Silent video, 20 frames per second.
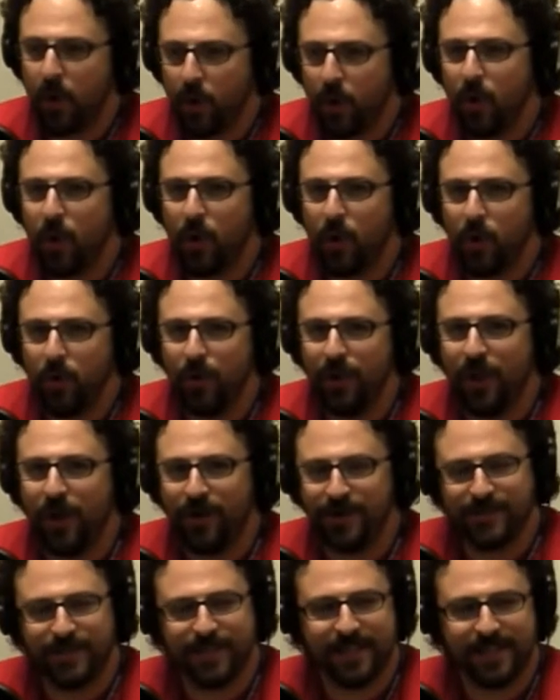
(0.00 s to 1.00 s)
mispronounce it.
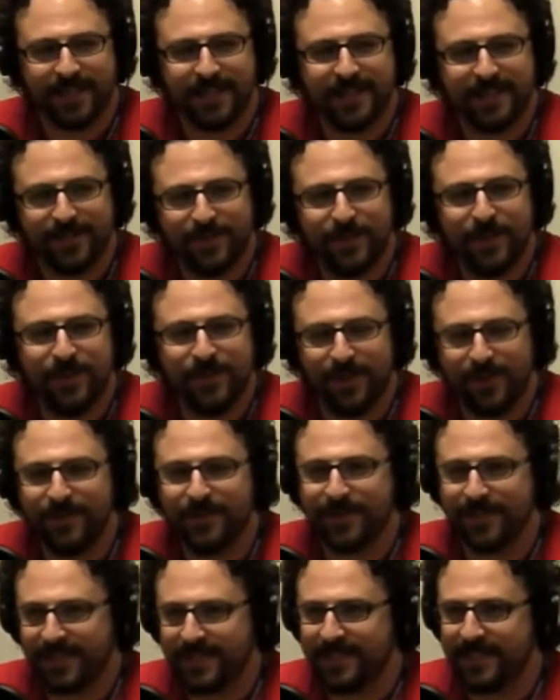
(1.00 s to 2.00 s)

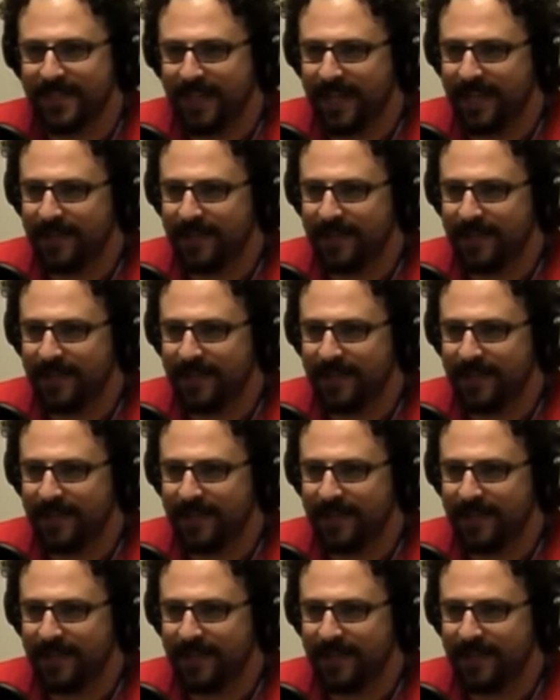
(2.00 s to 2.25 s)
Eulotricus. Yeah.